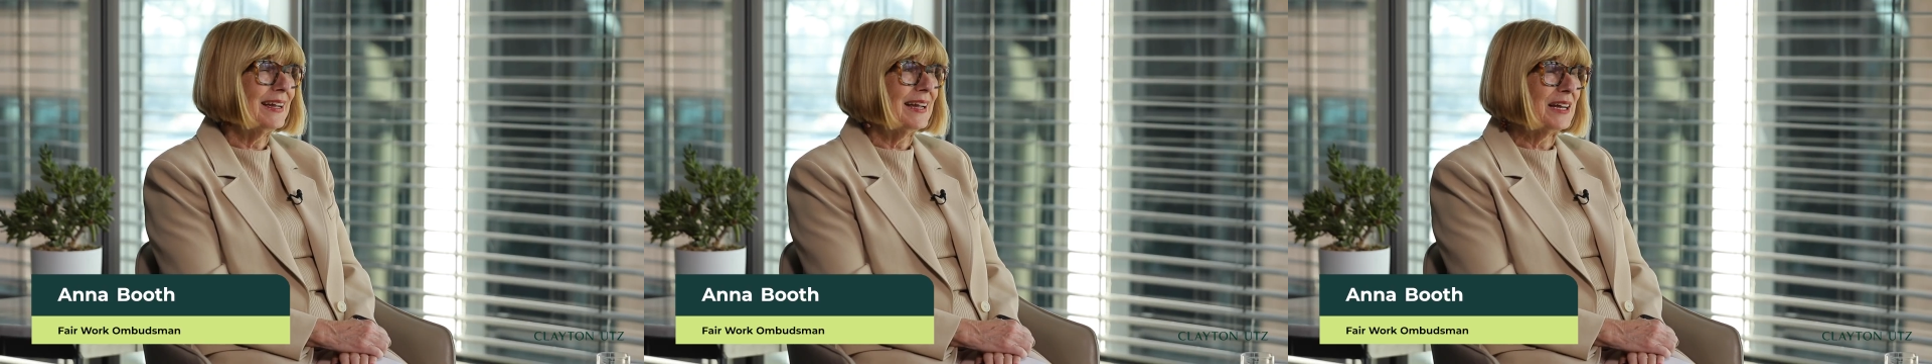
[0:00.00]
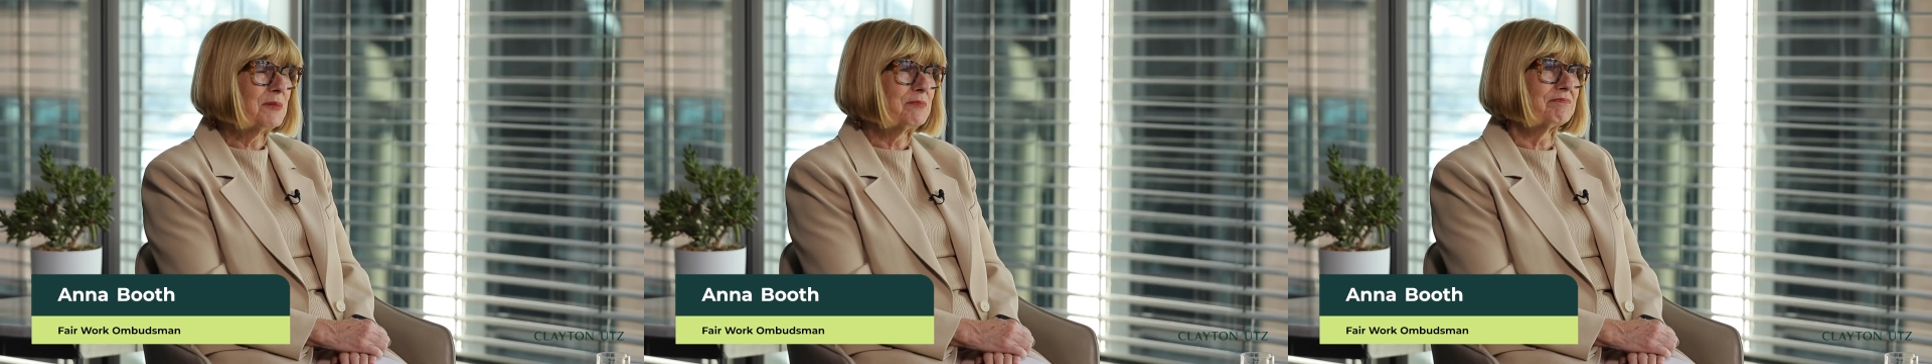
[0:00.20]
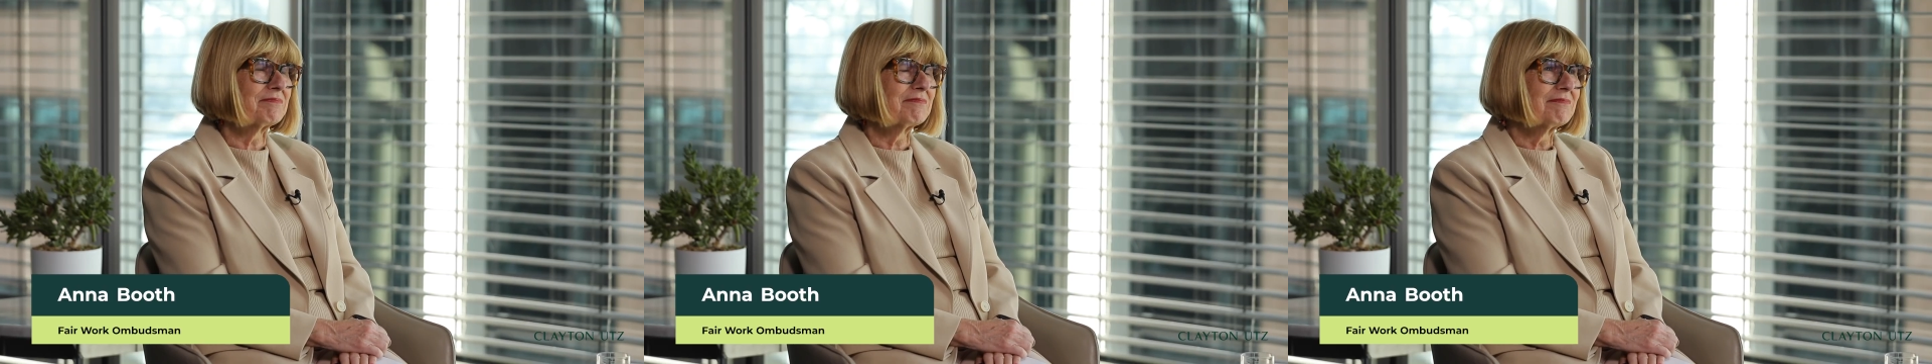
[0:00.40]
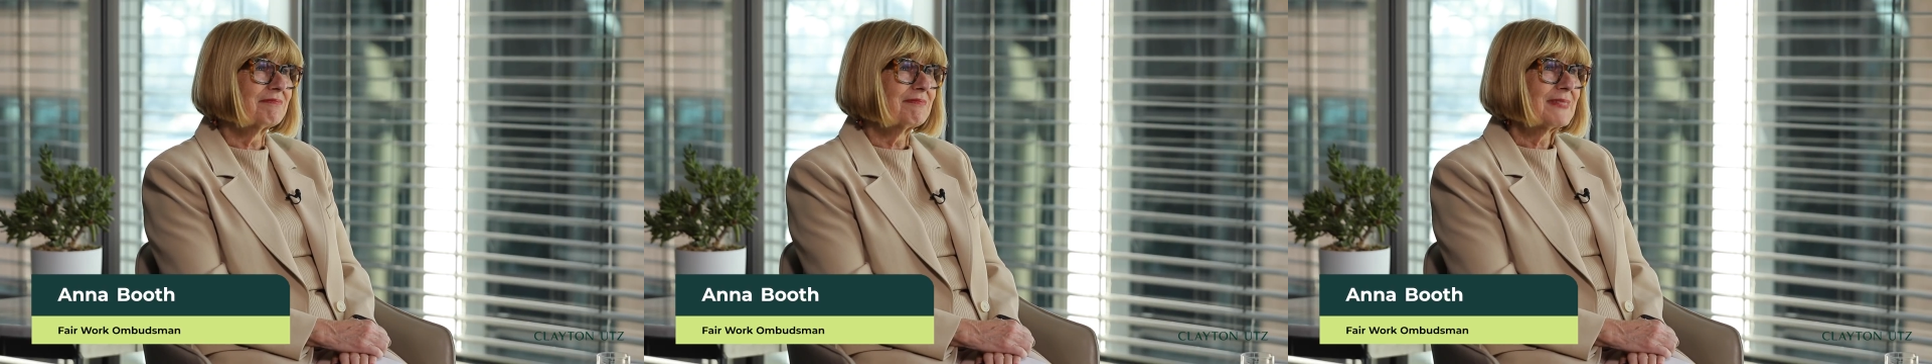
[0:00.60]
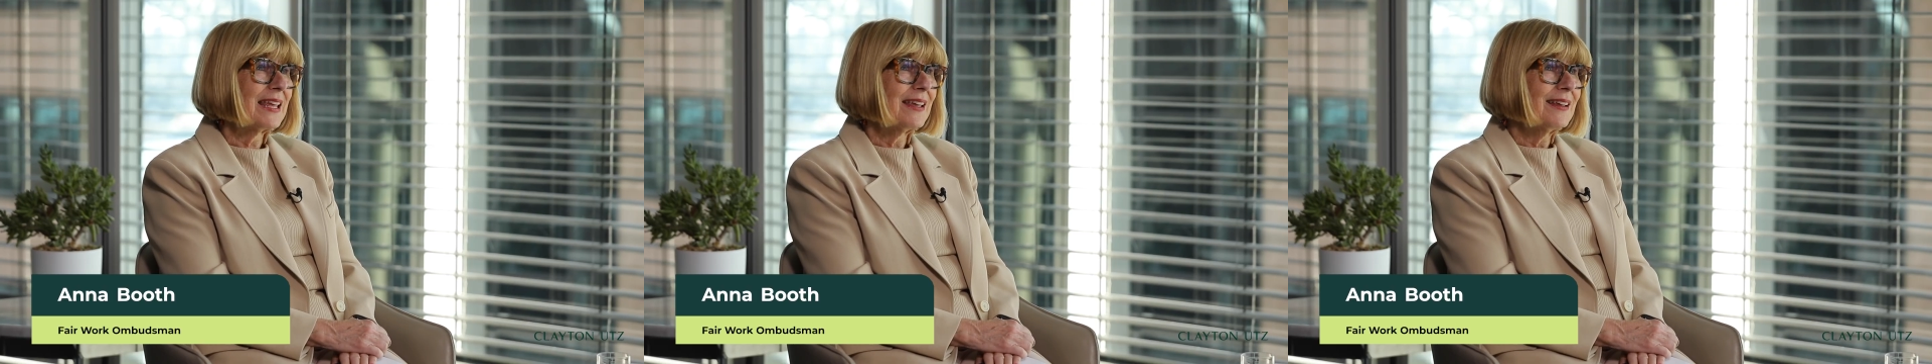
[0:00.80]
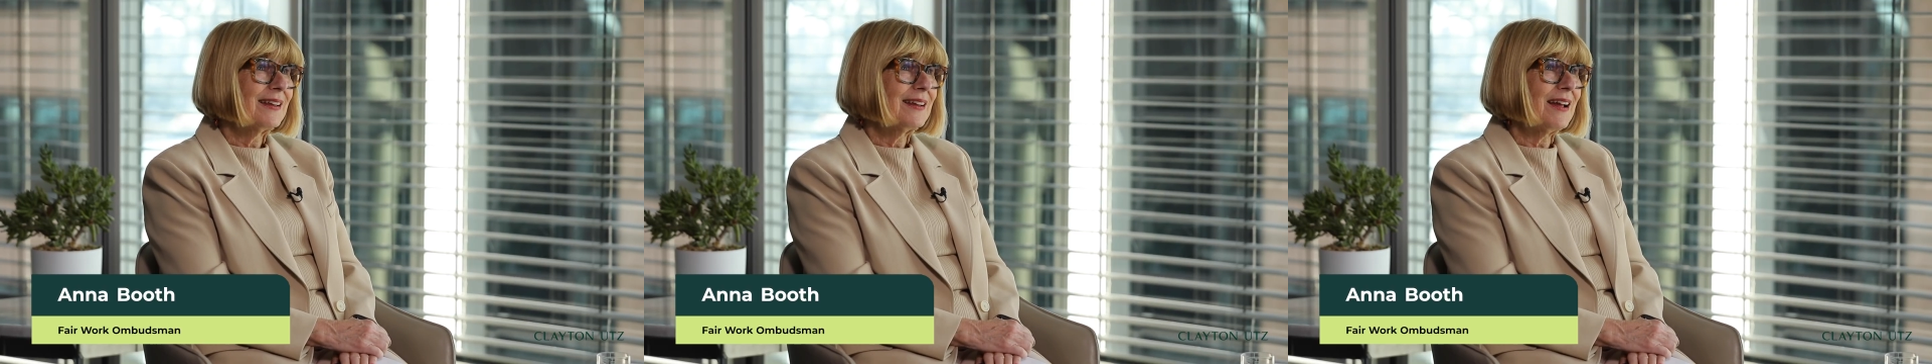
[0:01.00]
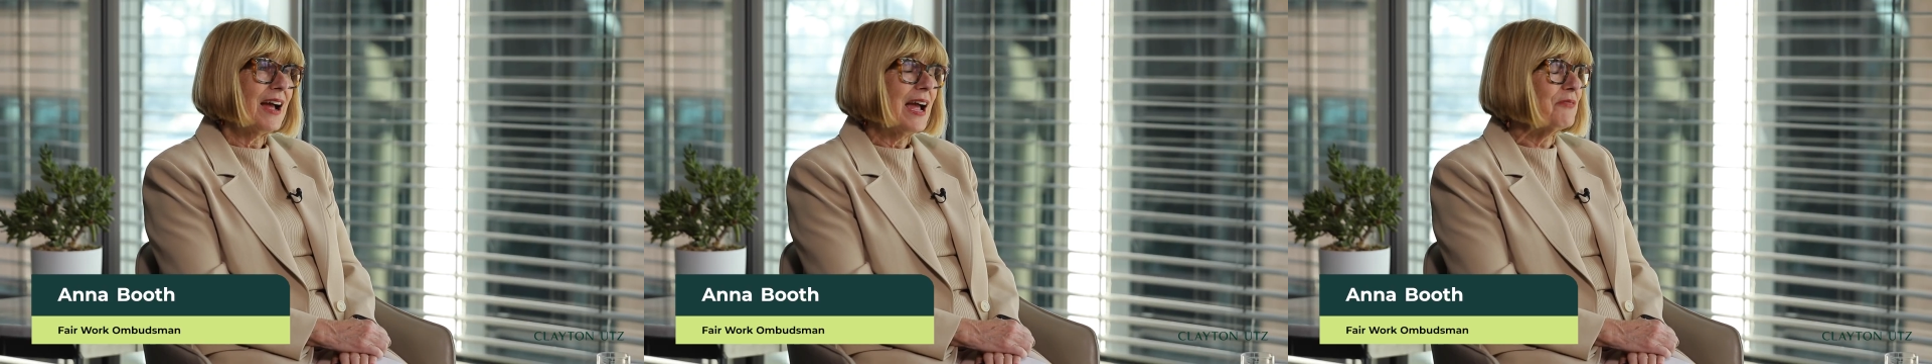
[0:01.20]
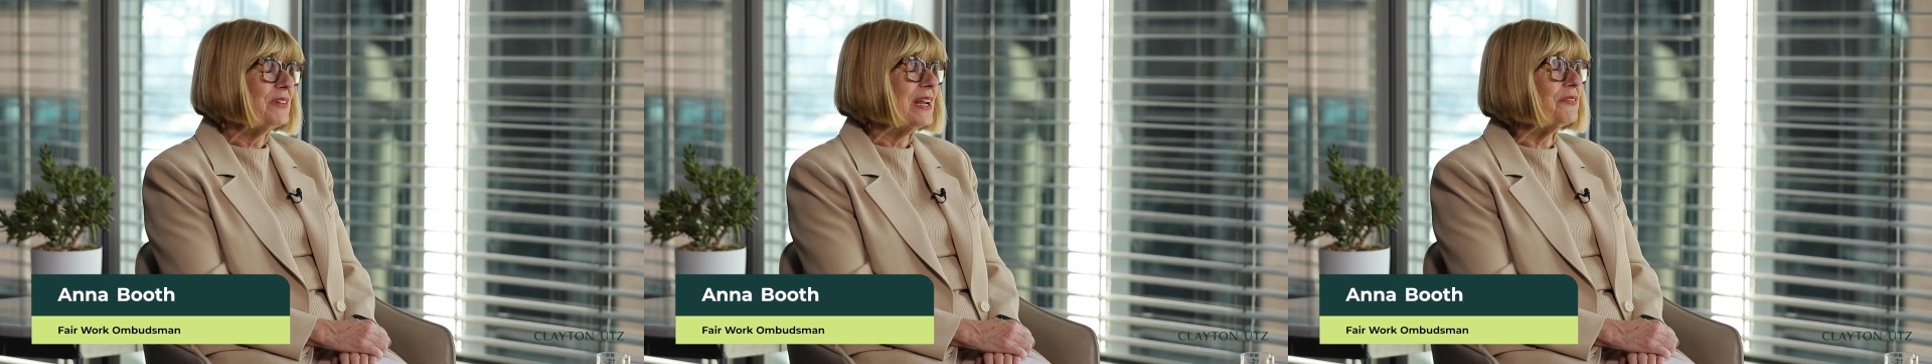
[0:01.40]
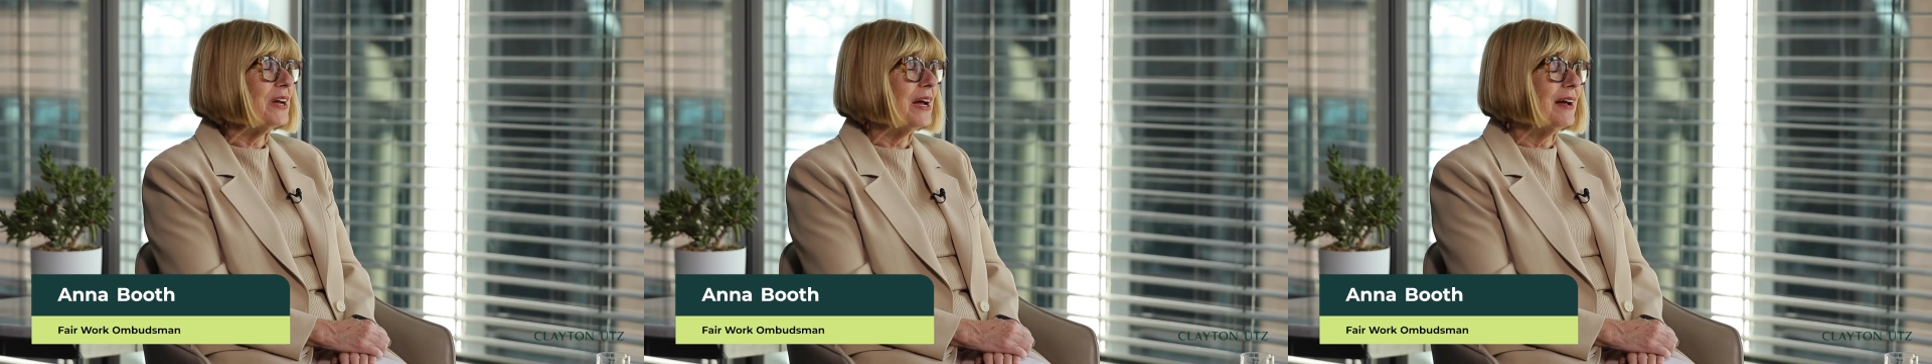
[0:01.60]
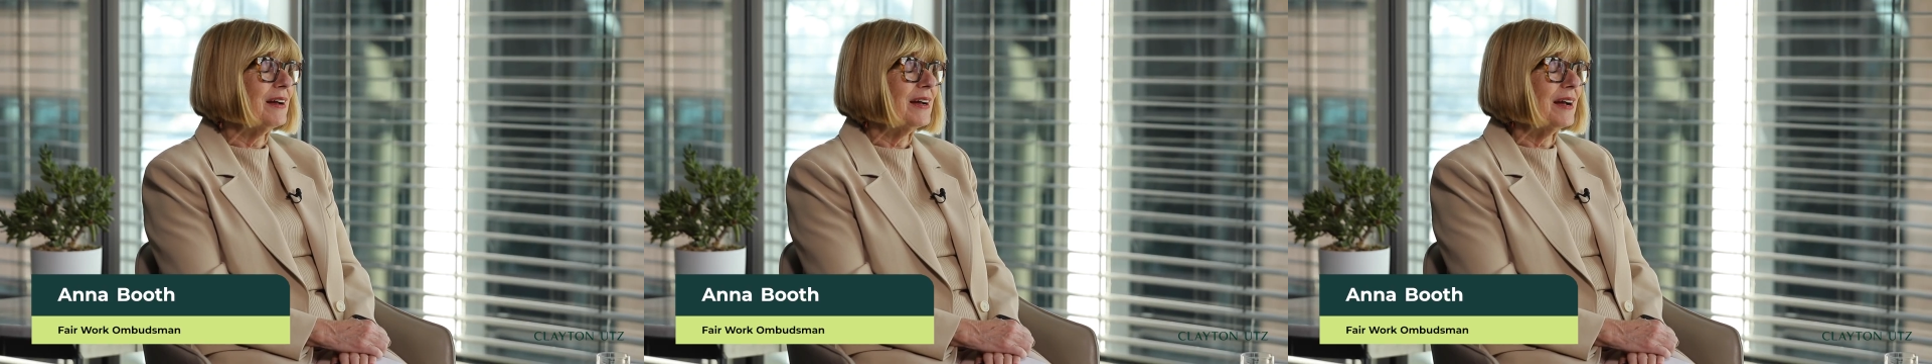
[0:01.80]
I have
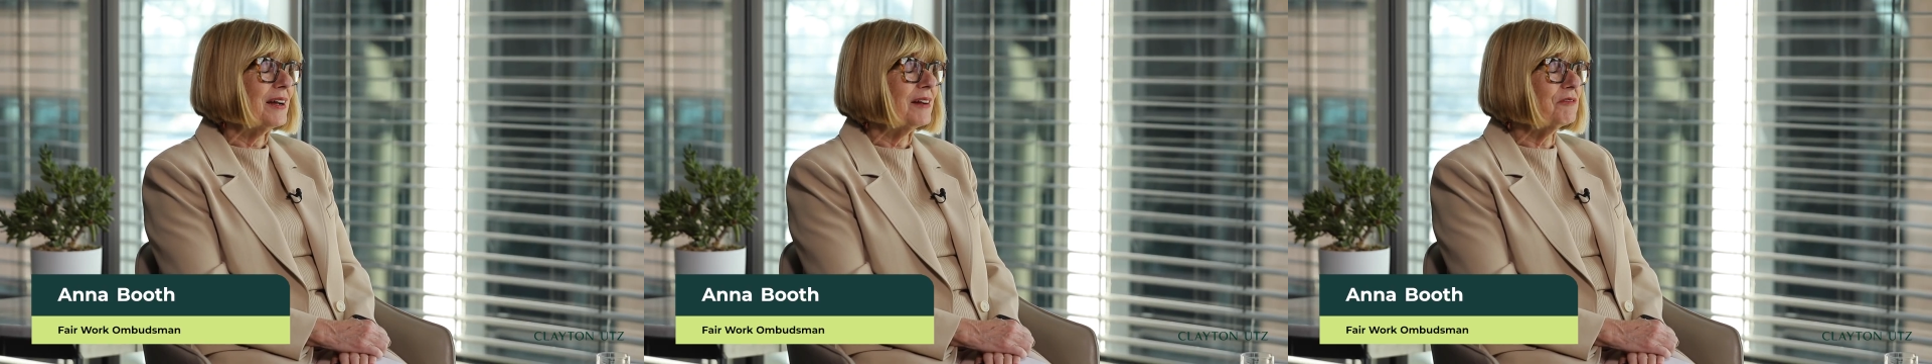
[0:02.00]
never